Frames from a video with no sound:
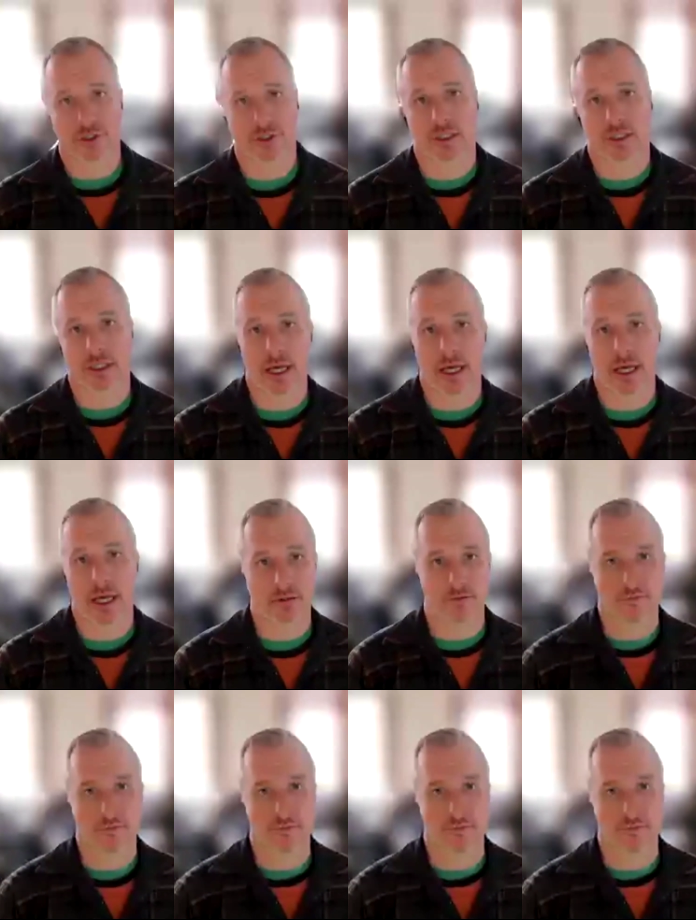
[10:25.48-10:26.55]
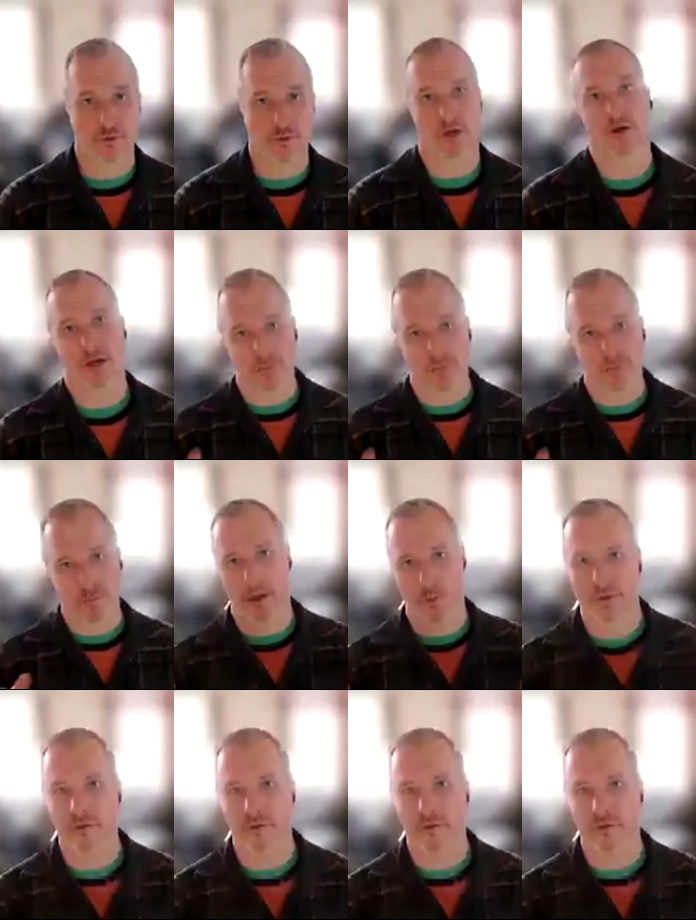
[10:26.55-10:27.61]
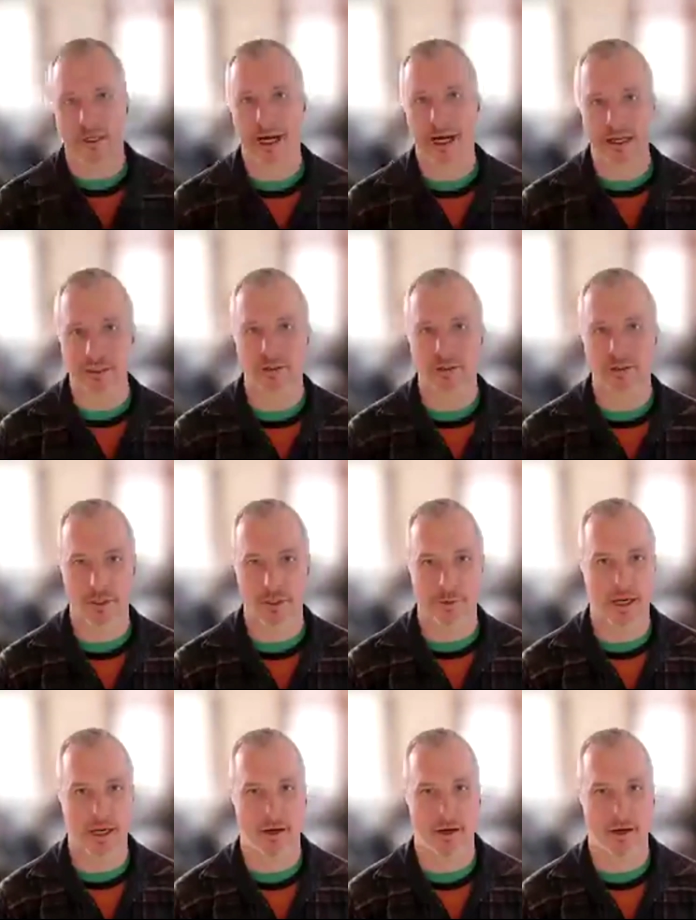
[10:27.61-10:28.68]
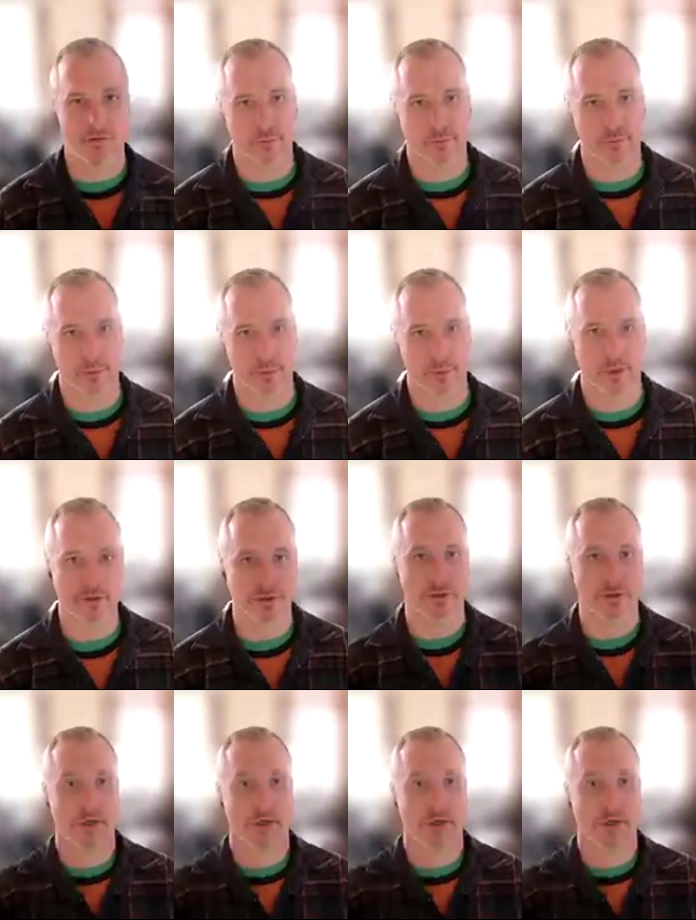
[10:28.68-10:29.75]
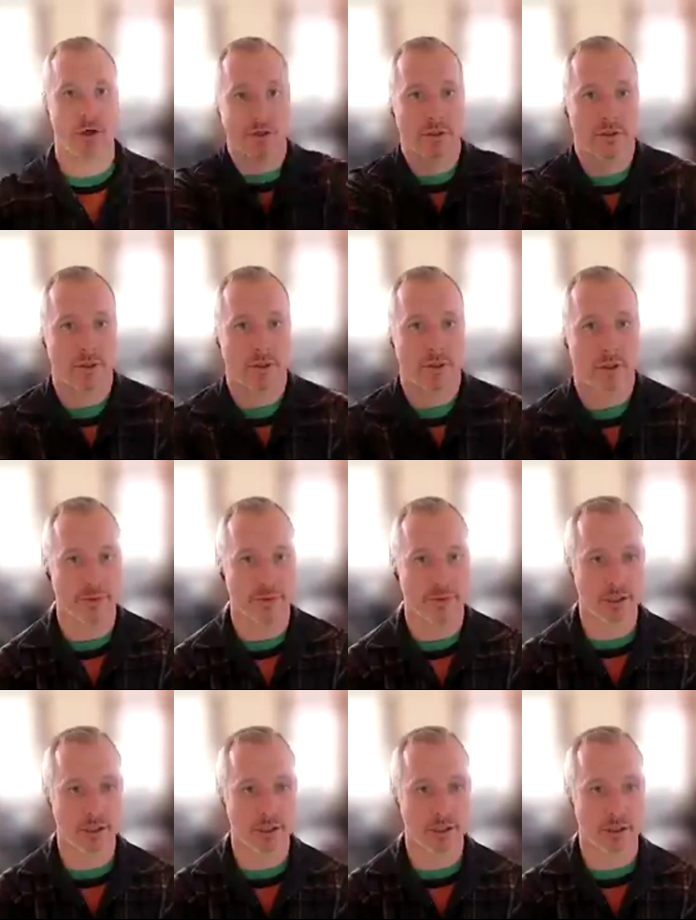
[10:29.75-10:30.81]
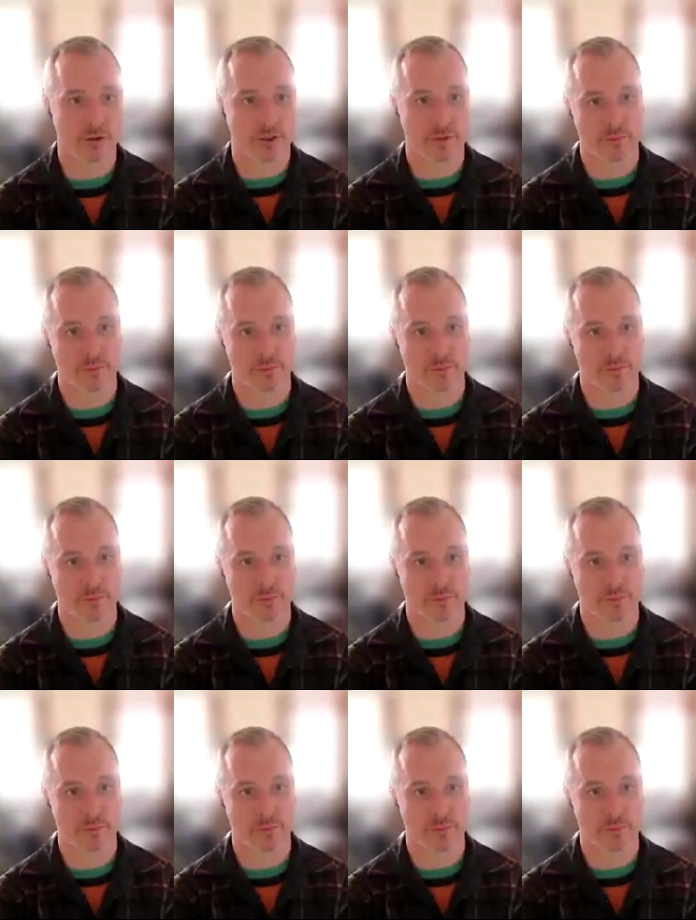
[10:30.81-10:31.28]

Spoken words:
that it hadn't, I would have, in an ideal world, I would have the proposal closed, the RFP closed and bring